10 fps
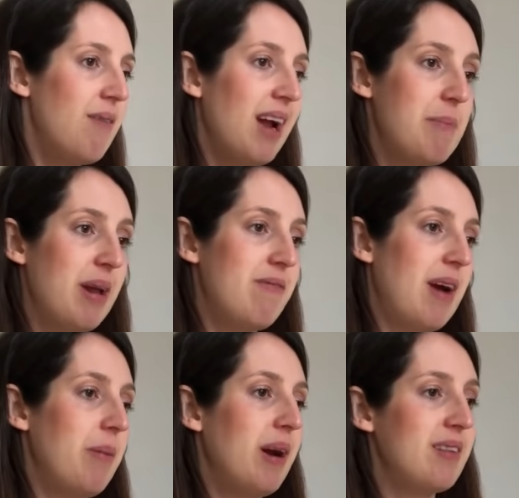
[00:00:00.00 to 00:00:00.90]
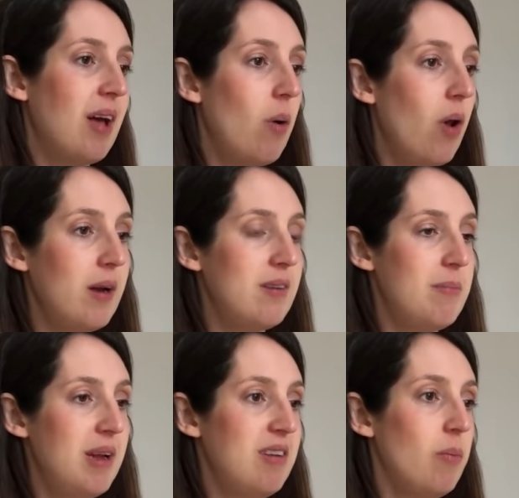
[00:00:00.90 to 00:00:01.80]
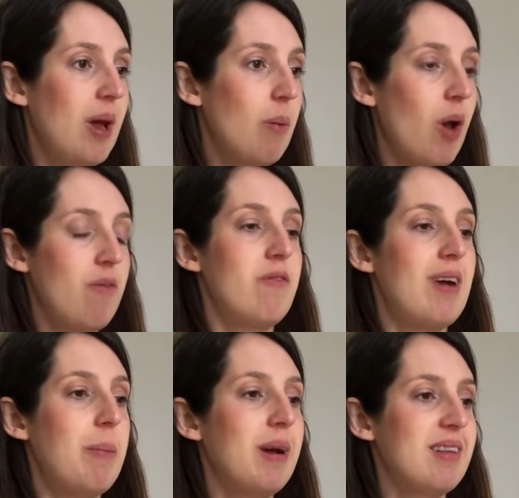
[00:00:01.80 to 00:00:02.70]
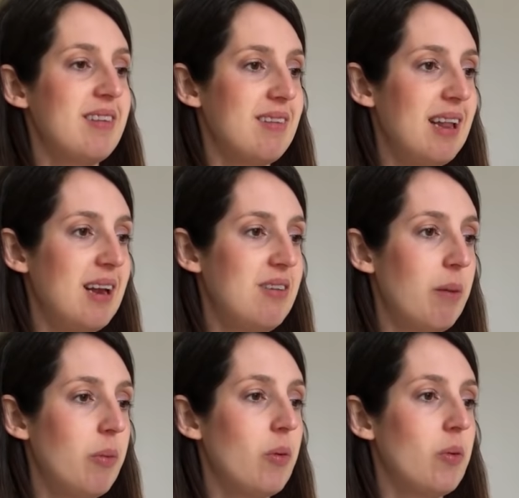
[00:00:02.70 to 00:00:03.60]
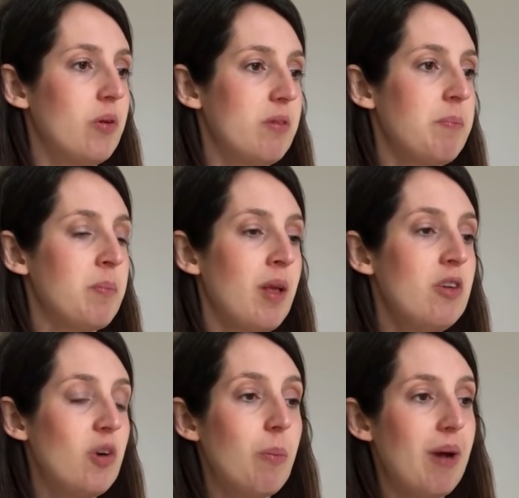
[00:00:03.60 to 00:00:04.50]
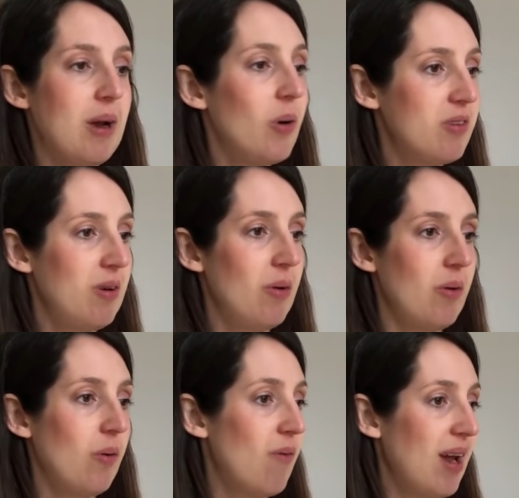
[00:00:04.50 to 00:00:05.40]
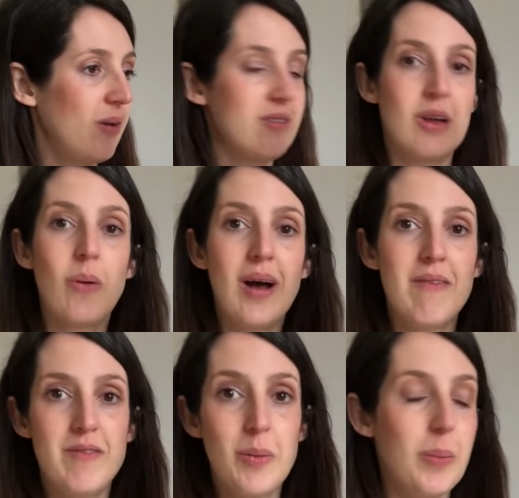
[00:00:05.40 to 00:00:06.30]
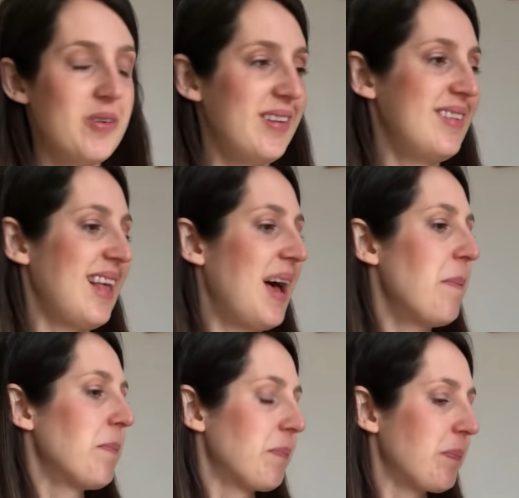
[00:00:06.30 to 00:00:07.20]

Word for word: Recommend fabrics are light to medium weight woven fabrics such as linen, double gauze, chambray, cotton lawn or rayon, so quite a few options there.